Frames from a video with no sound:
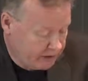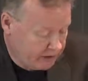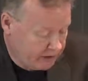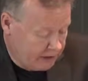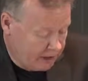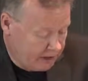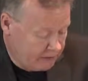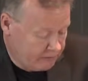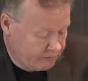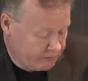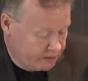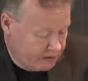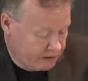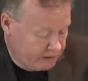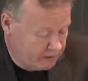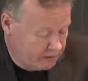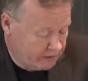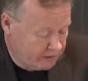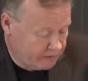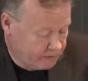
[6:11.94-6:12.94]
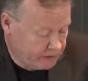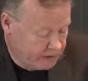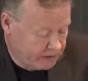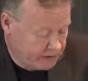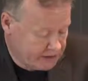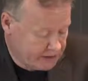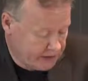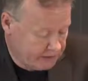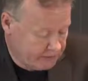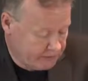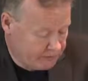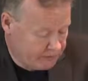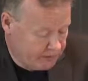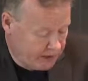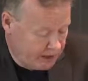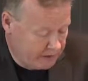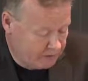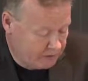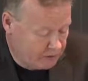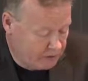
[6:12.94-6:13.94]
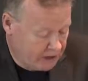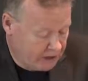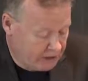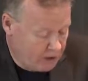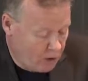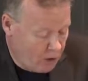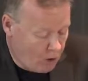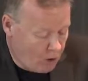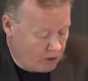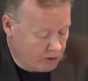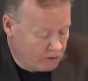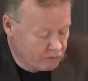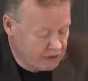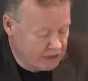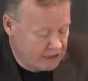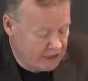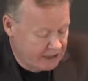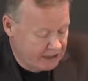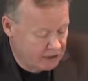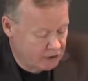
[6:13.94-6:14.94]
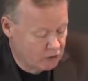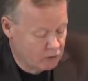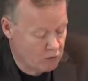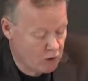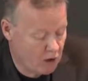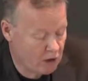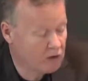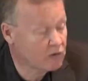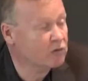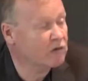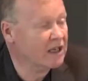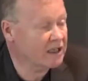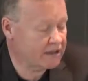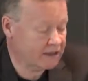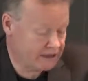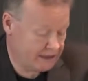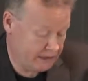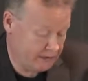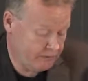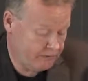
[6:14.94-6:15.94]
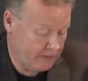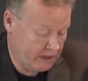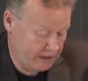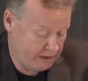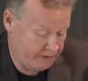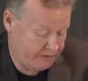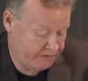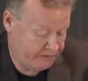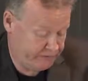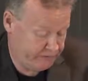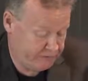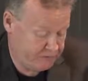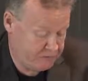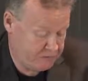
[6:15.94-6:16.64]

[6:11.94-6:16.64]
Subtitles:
KV375, to get all related work records in WIAF.